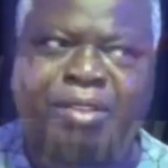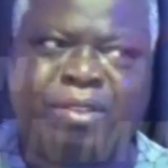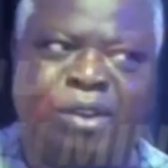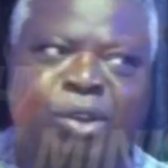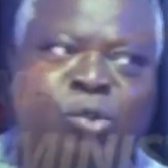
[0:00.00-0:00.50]

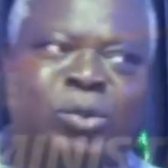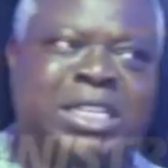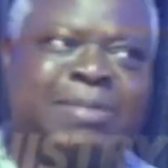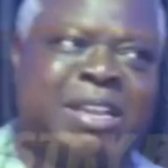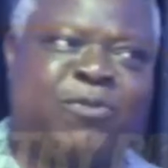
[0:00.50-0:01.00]
Luke
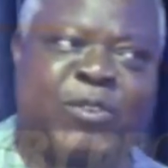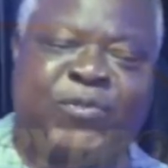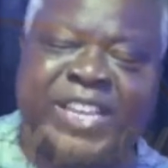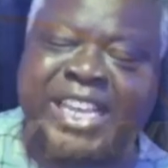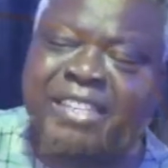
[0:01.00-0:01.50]
chapter
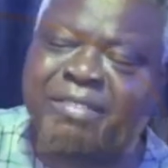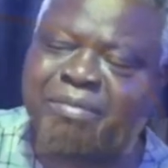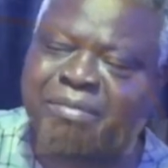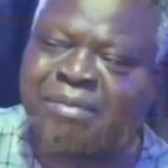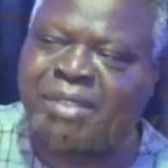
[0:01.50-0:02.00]
fifteen.
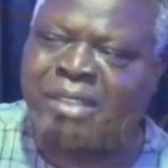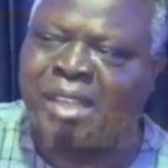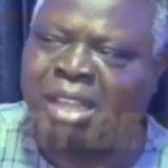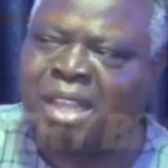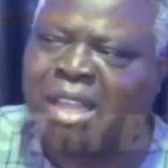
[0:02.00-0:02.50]

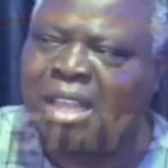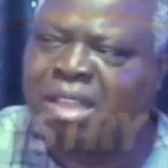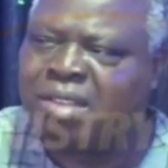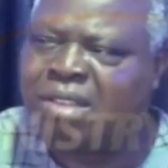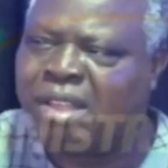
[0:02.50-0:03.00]

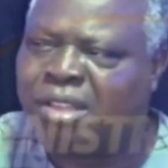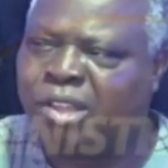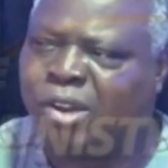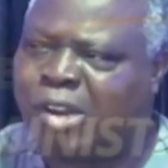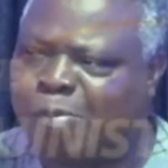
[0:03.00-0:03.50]

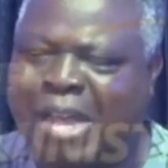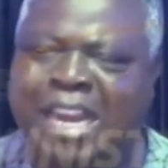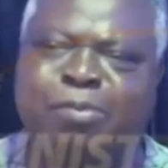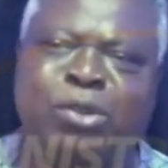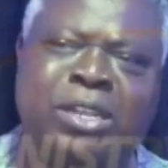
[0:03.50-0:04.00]
You know the
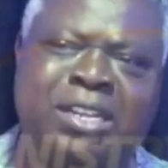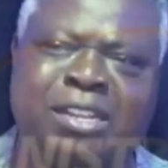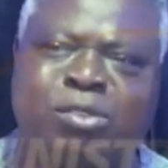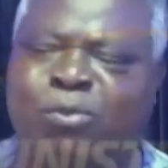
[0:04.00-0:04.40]
parable in that Luke